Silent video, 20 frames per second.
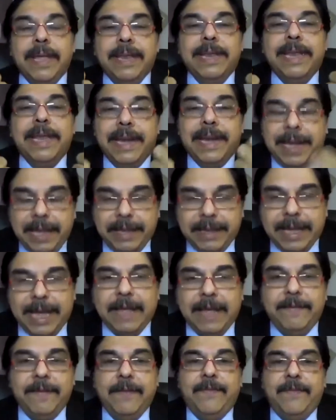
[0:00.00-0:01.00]
needing the
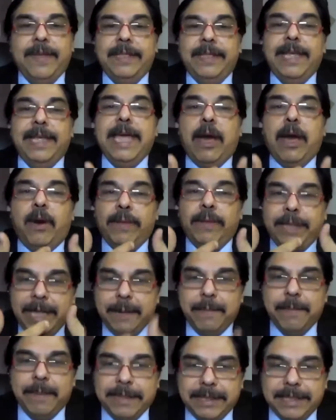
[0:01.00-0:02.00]
IVF on the
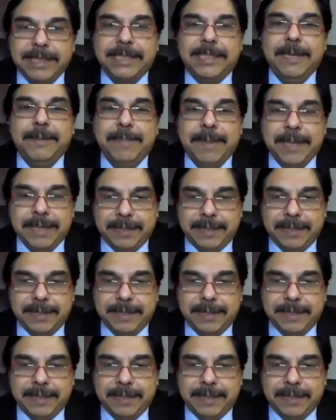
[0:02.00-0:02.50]
emergency